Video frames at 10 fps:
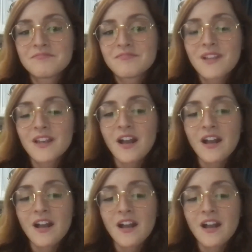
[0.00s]
and
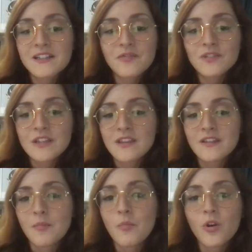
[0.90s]
I definitely
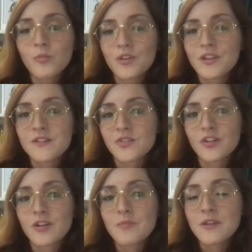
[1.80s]
think that more and more things are
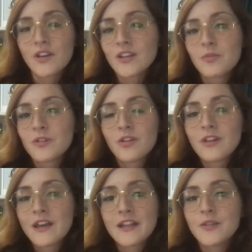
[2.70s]
going to be available
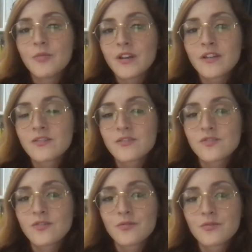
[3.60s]
online anyway.
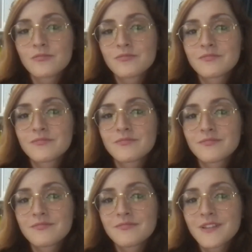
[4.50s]
So
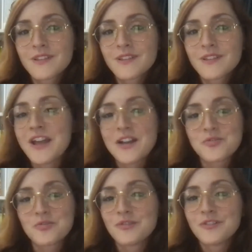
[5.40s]
it's just a
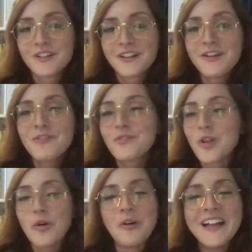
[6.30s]
natural
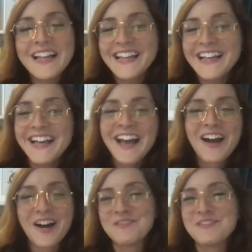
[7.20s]
flow
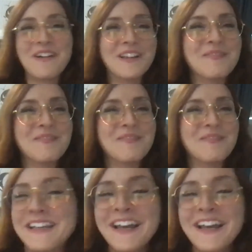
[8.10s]
of development.